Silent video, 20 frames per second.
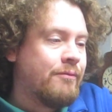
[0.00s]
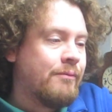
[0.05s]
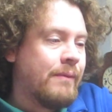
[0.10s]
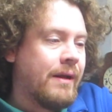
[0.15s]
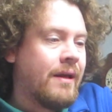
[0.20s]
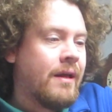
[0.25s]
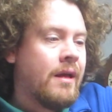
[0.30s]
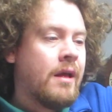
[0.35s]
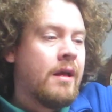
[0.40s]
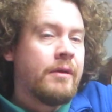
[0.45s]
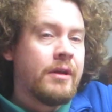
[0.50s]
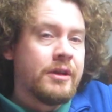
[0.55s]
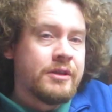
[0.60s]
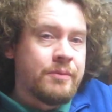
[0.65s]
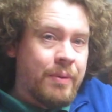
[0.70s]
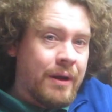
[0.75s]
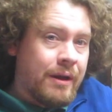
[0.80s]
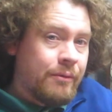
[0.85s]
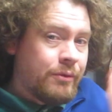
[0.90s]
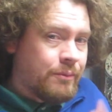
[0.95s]
because
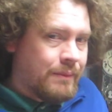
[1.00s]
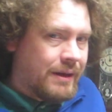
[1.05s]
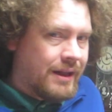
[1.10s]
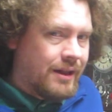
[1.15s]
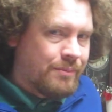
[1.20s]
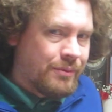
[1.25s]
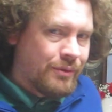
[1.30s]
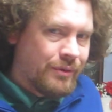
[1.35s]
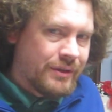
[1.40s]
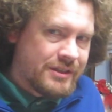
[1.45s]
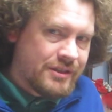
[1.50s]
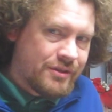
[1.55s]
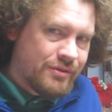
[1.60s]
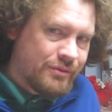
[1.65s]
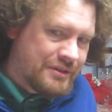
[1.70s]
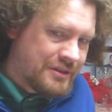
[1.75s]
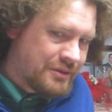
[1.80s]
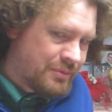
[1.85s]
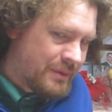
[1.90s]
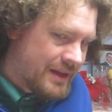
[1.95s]
the problem with Malibu, it's too
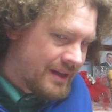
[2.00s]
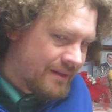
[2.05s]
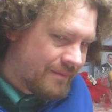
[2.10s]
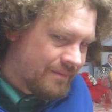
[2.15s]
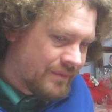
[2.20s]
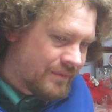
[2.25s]
sweet.